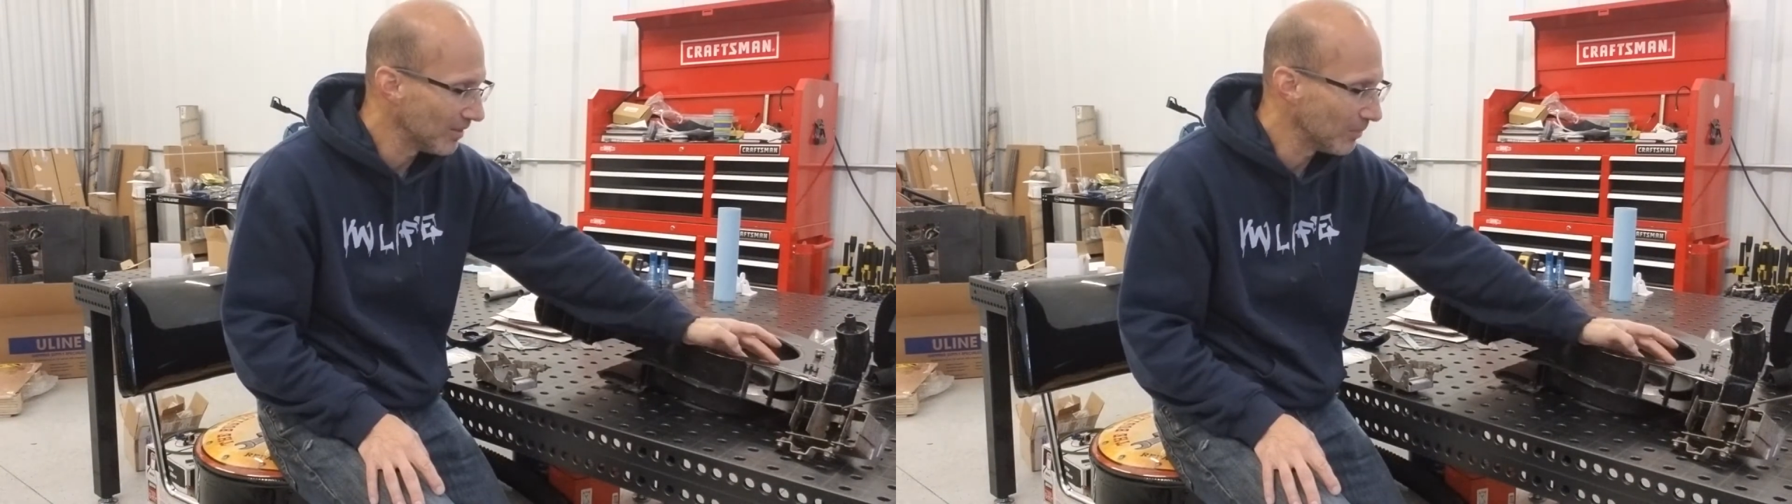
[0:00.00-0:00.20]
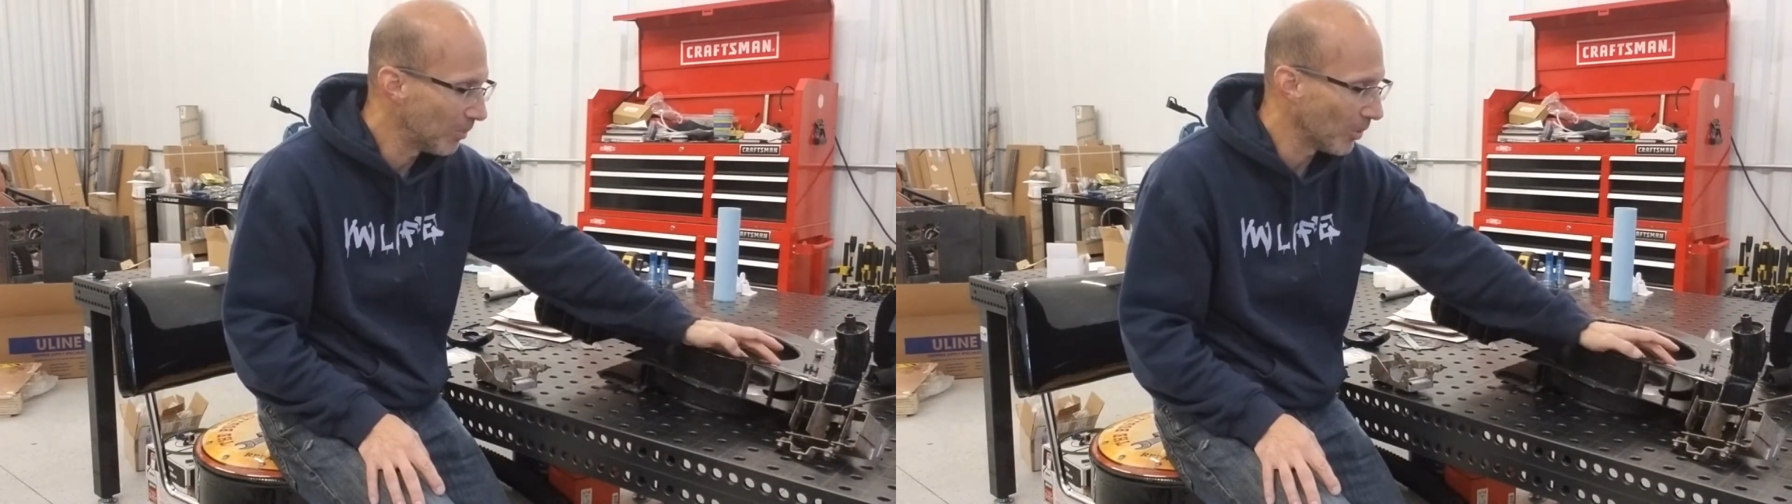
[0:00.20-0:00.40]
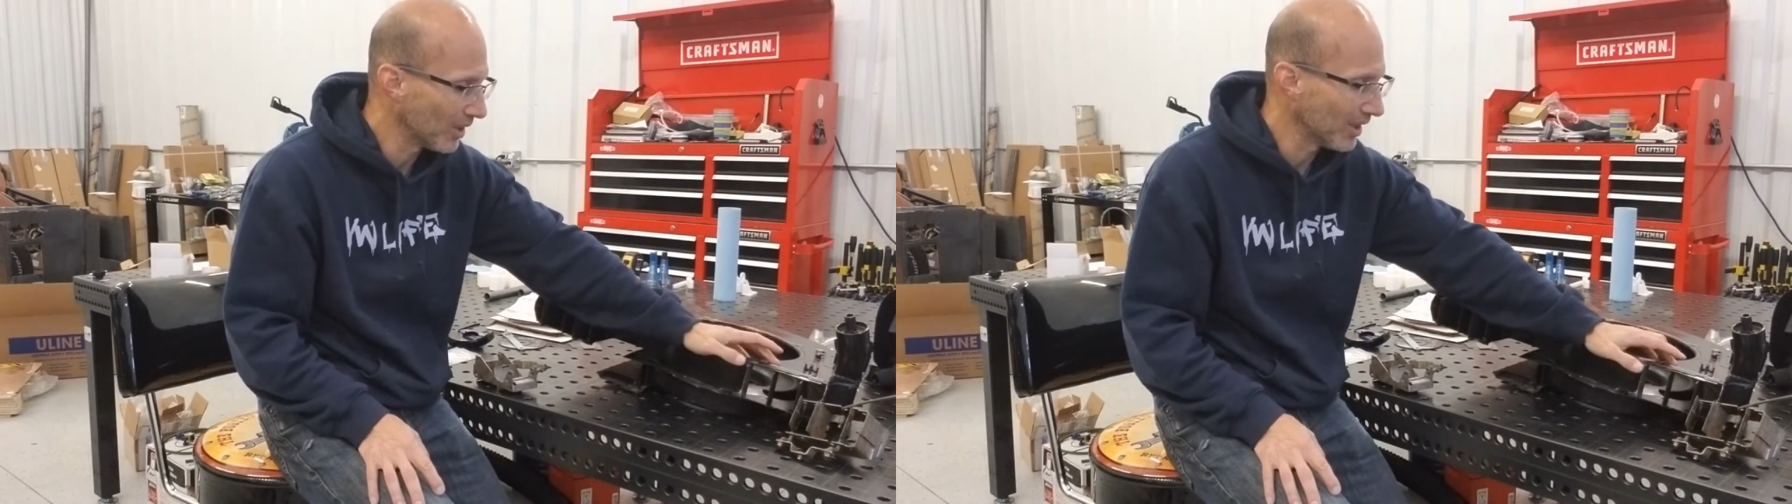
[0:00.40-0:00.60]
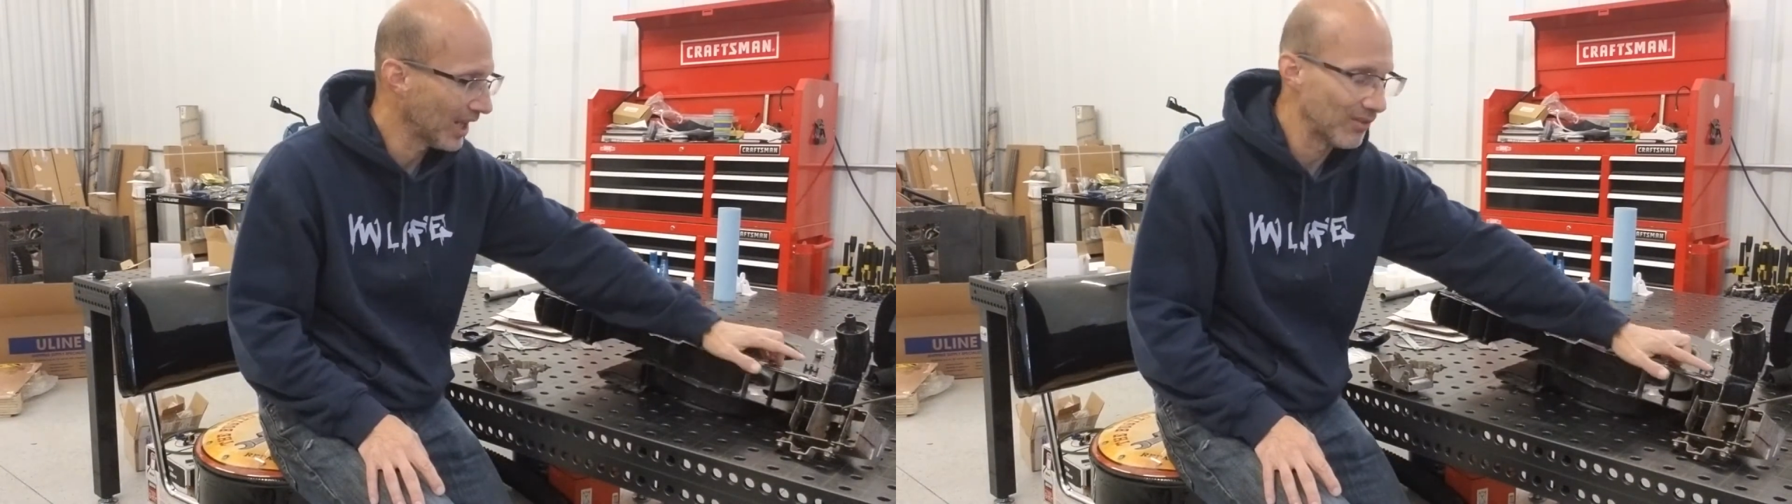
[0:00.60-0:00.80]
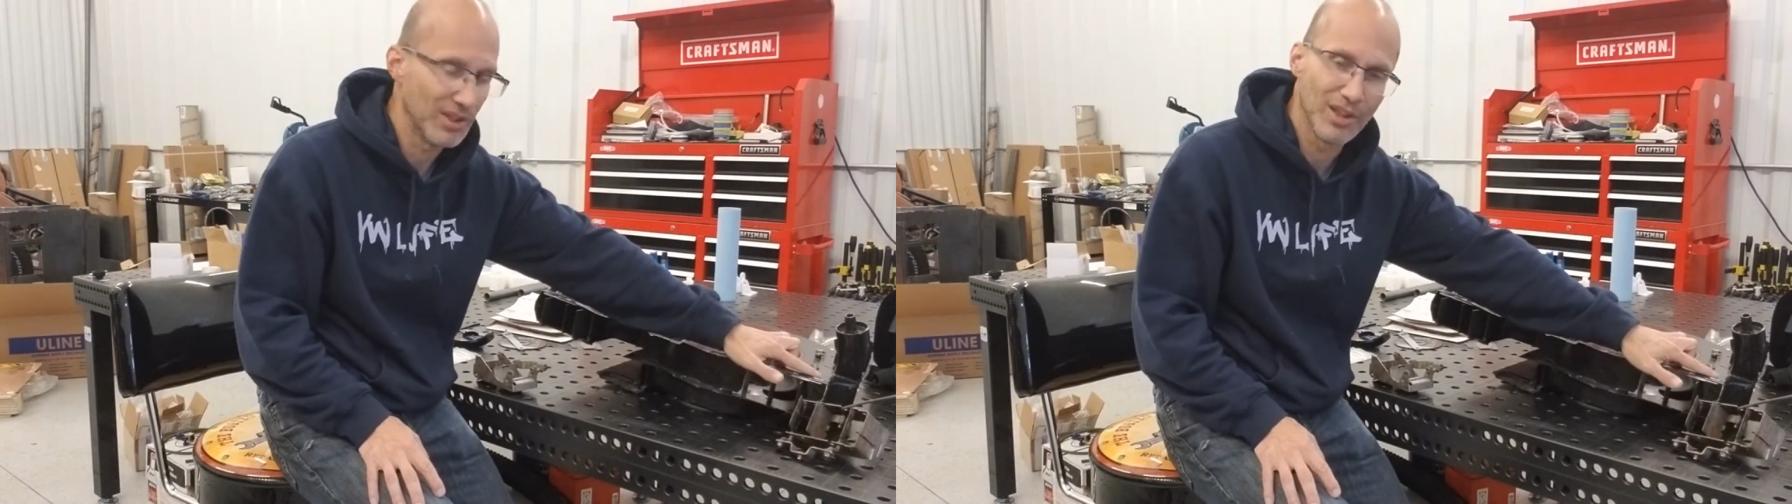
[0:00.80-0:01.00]
important to
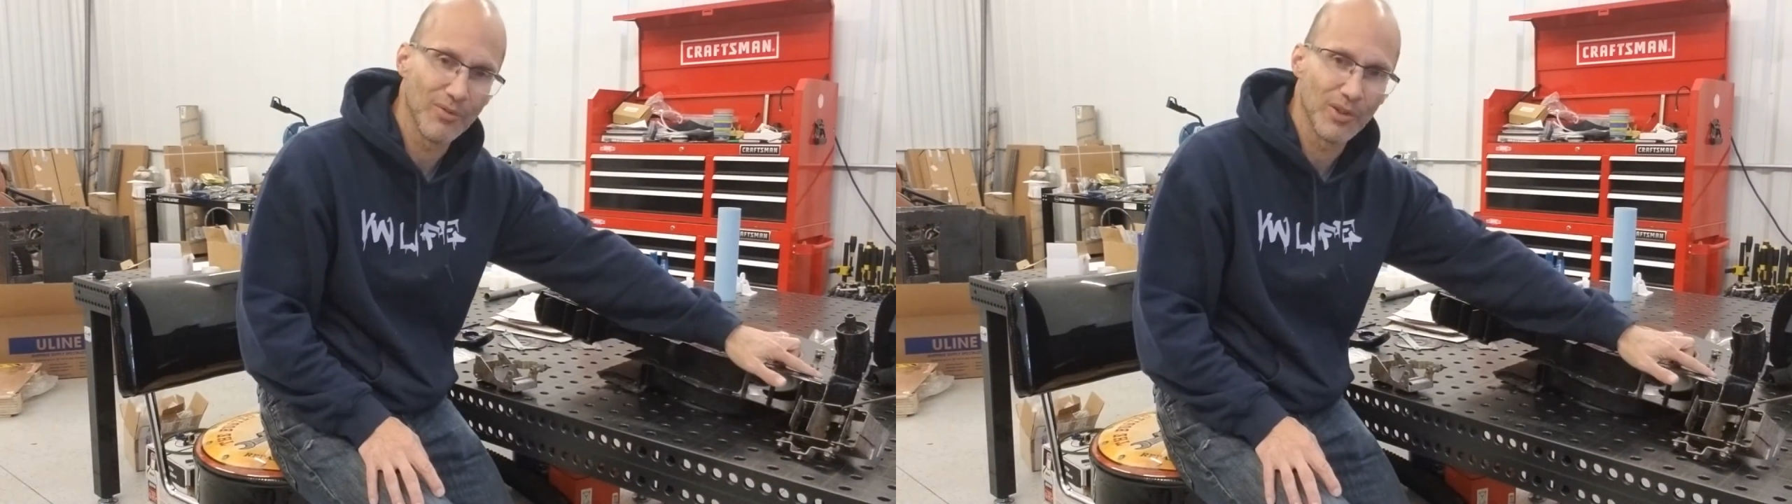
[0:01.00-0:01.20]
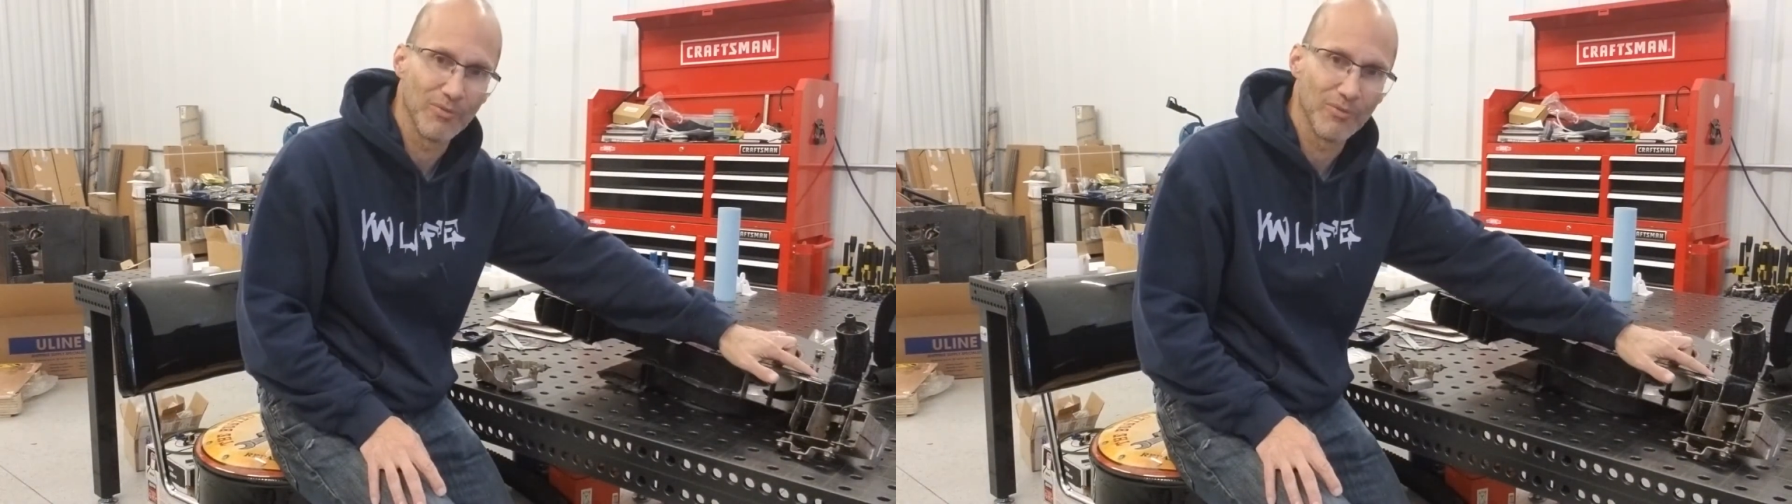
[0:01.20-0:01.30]
have in there